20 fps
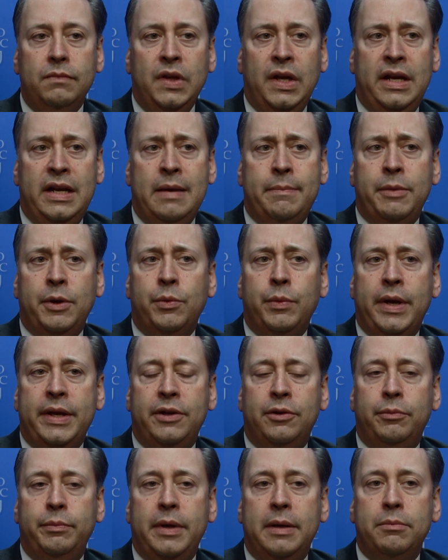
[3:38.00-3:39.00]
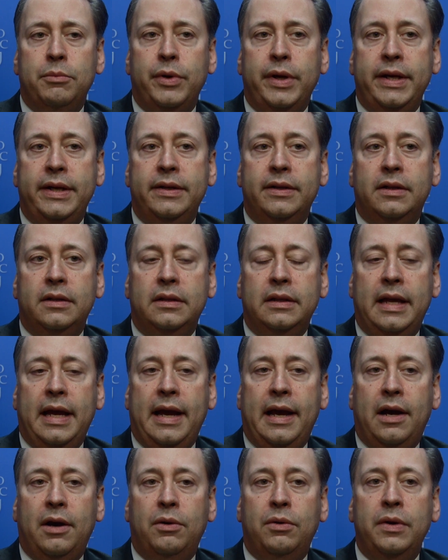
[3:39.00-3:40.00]
and epiretinal membrane
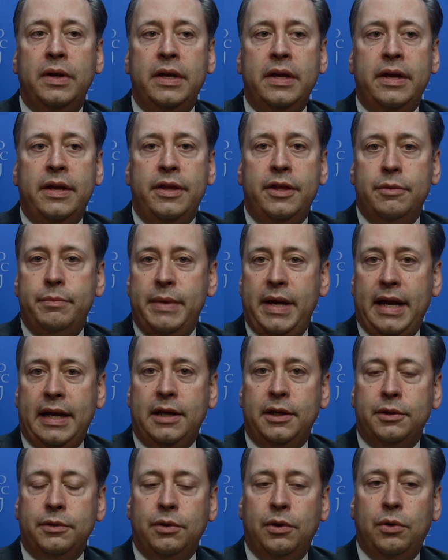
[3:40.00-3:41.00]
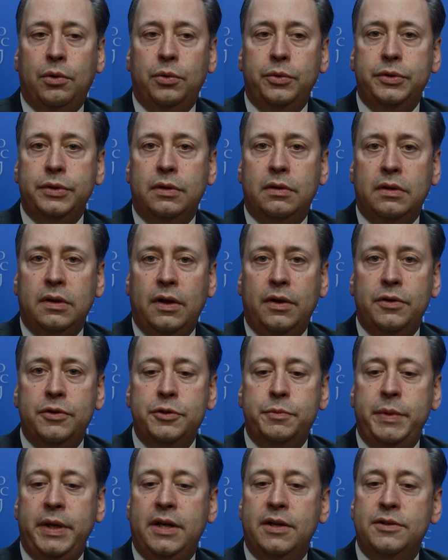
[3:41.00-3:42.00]
allow the macular hole to
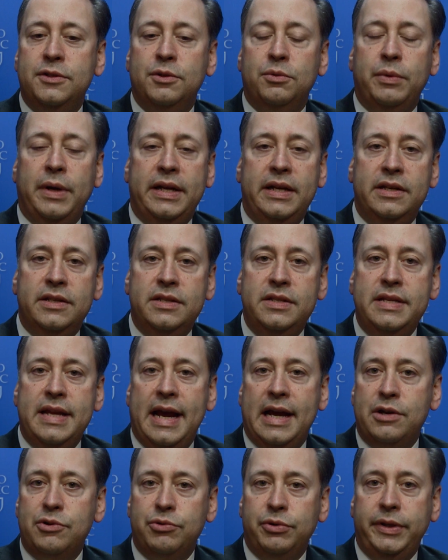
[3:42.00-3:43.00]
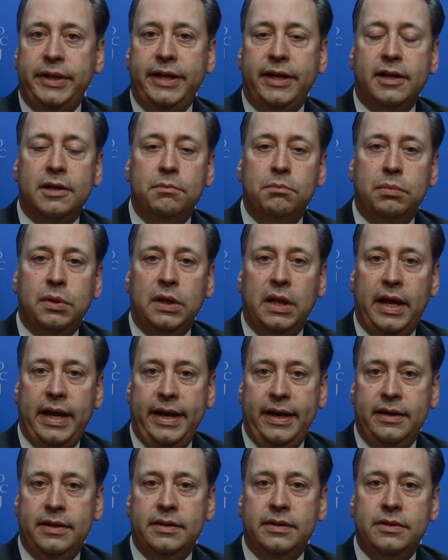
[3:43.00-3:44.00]
close because the retina is naturally a
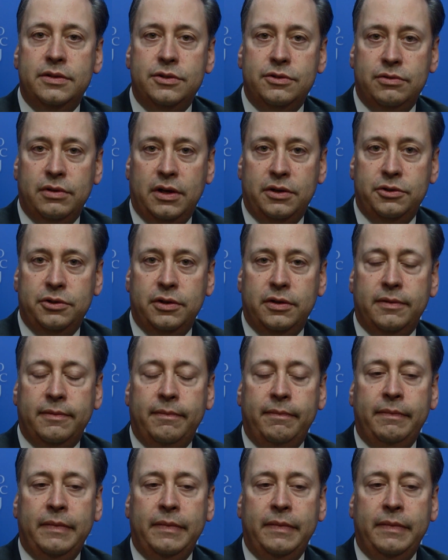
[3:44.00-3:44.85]
compliant structure.